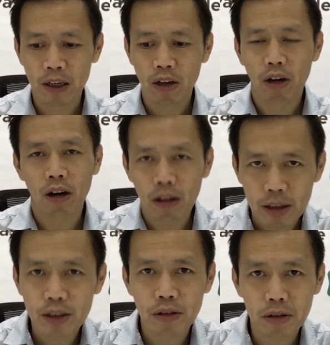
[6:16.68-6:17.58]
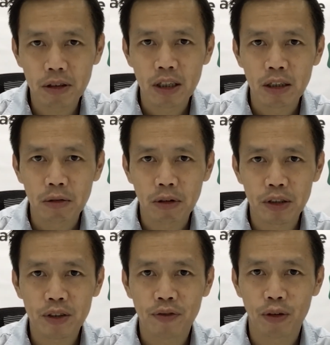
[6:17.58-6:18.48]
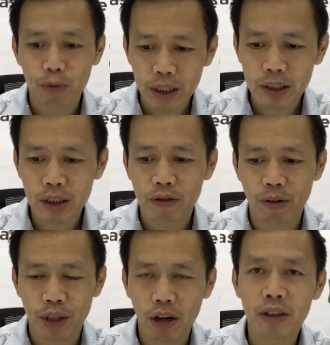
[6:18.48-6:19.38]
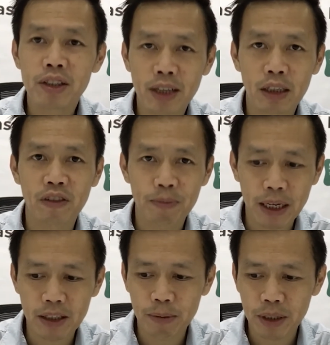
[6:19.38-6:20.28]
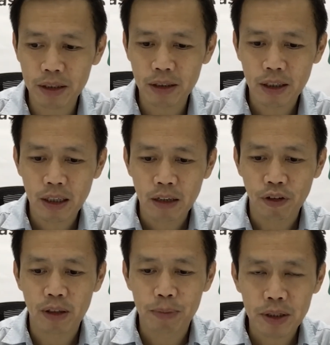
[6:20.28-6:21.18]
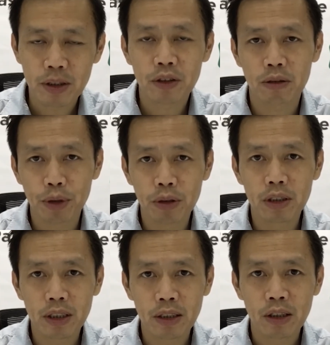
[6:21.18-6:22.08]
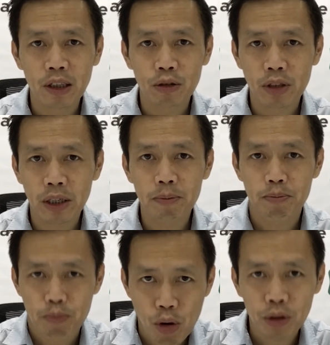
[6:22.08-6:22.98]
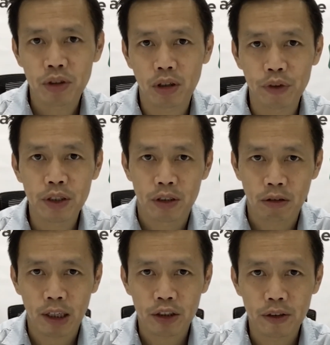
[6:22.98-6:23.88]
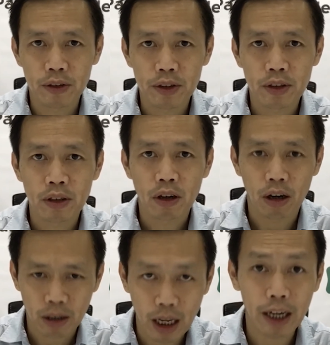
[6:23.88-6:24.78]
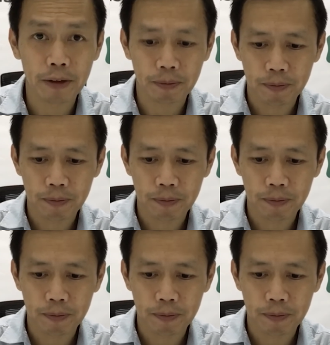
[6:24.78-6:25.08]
all it took was for weeks from the onset of the pandemic for the business community to take most of its interactions online.